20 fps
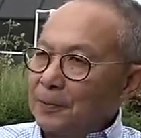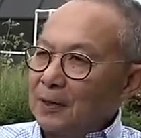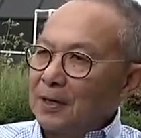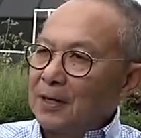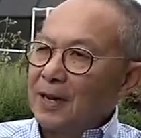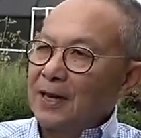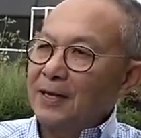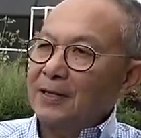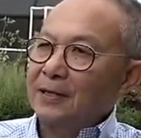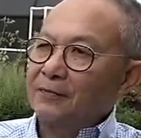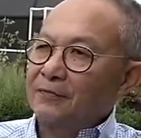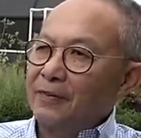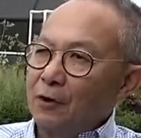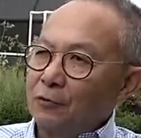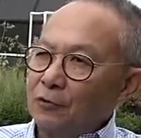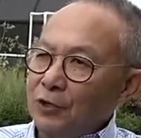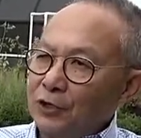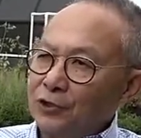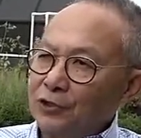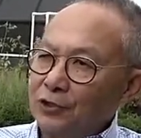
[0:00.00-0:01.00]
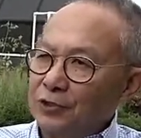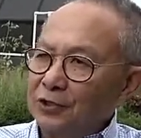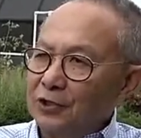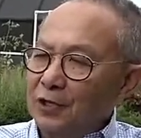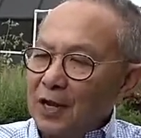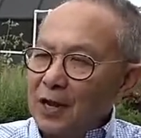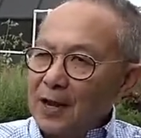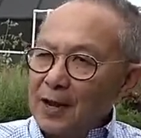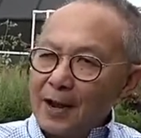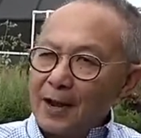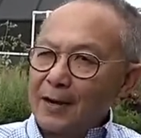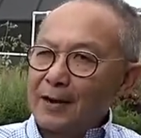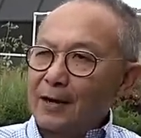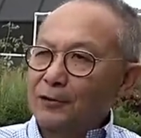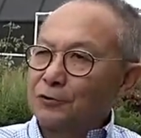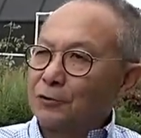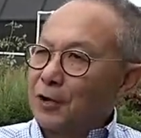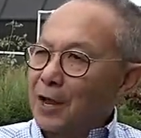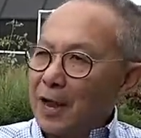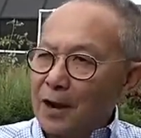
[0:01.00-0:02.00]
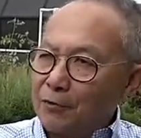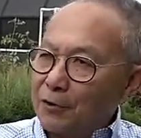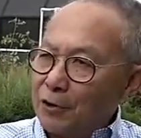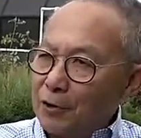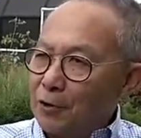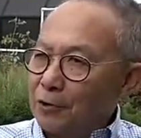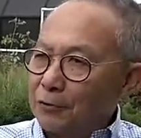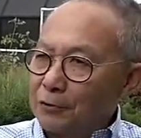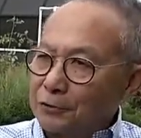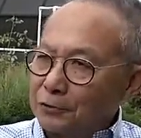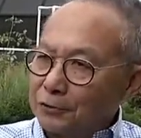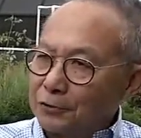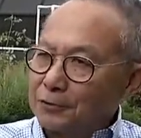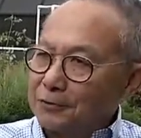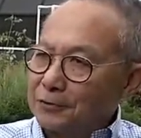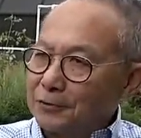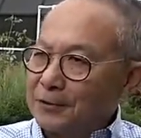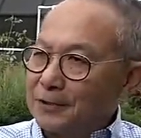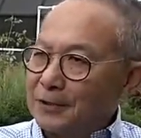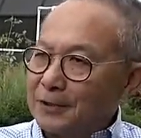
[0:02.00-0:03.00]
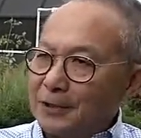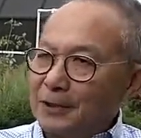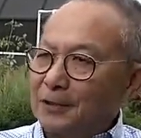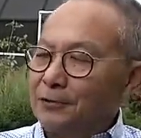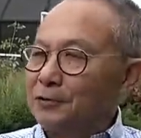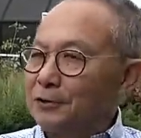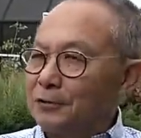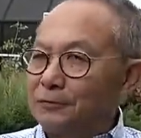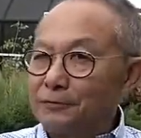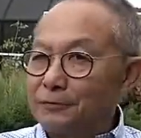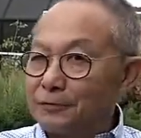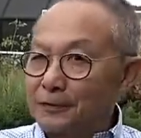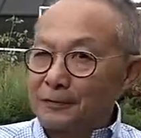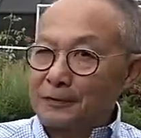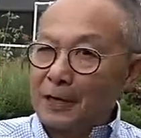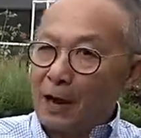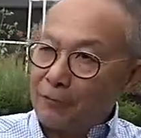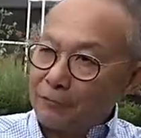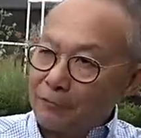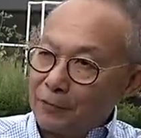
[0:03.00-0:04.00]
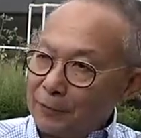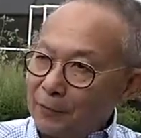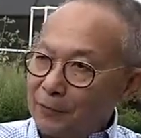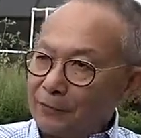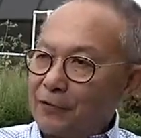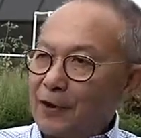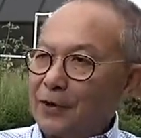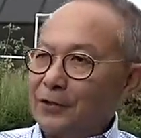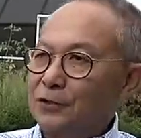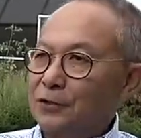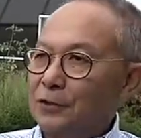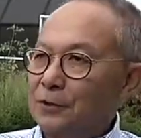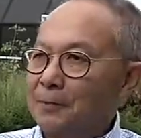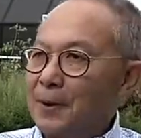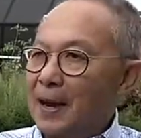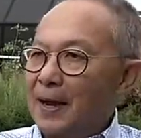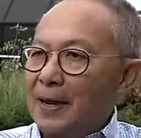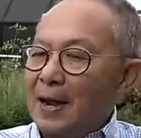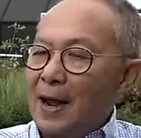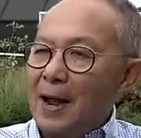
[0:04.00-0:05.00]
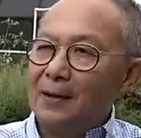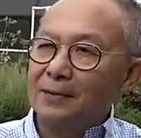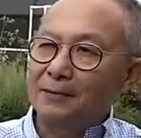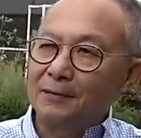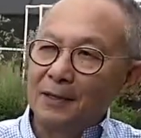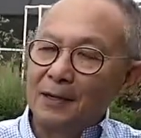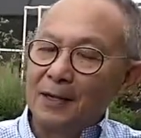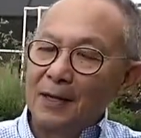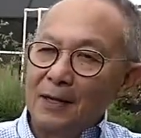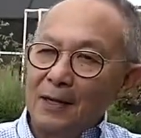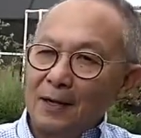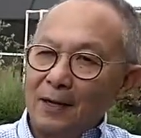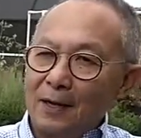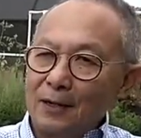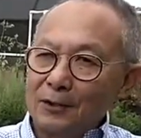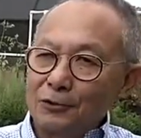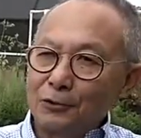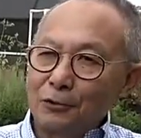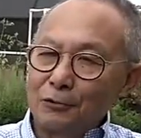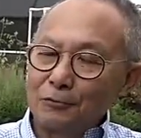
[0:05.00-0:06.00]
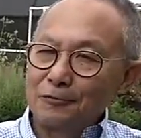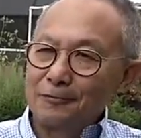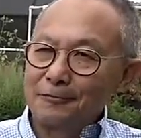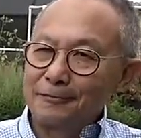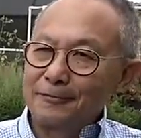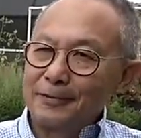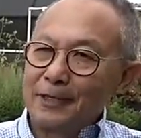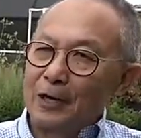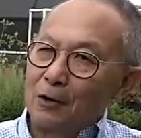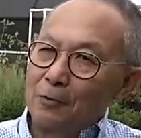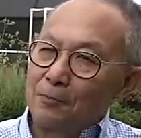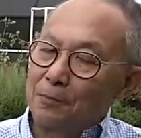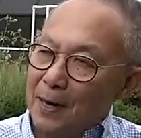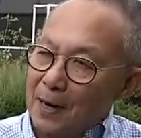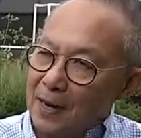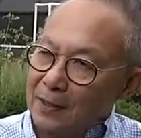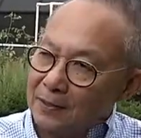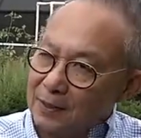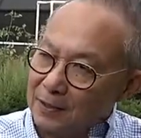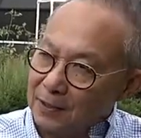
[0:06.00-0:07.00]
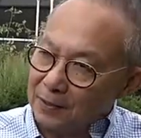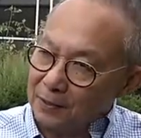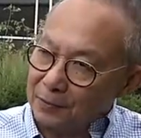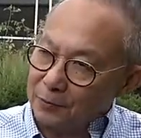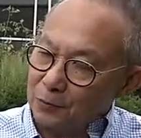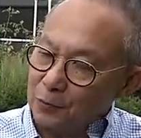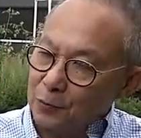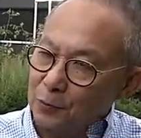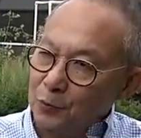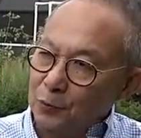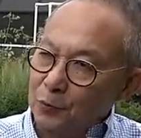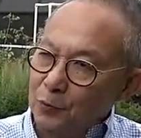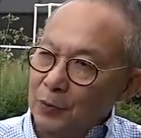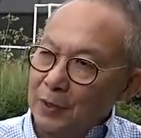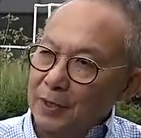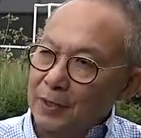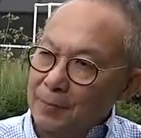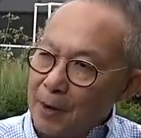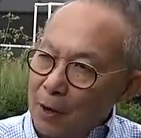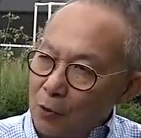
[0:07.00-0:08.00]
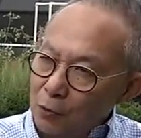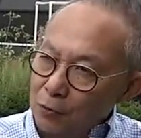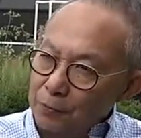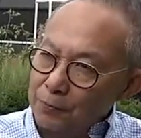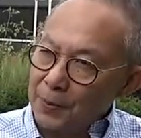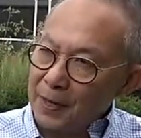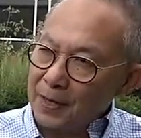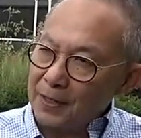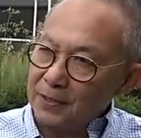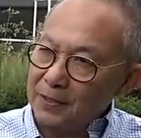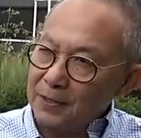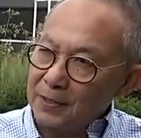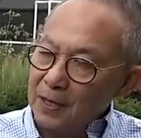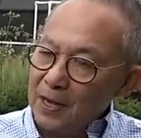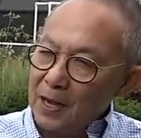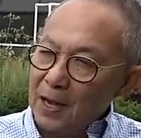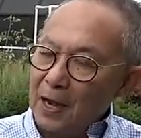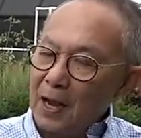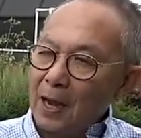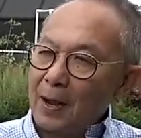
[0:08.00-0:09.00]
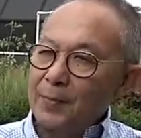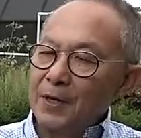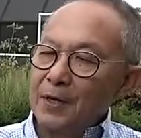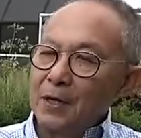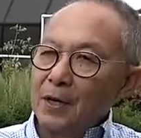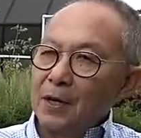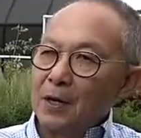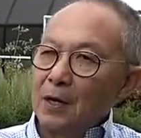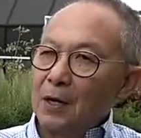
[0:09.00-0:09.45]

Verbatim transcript: lay the foundations, and I had to carry all those, you know, down from the front to the back garden. So, you know, but I did it in my own pace. I mean,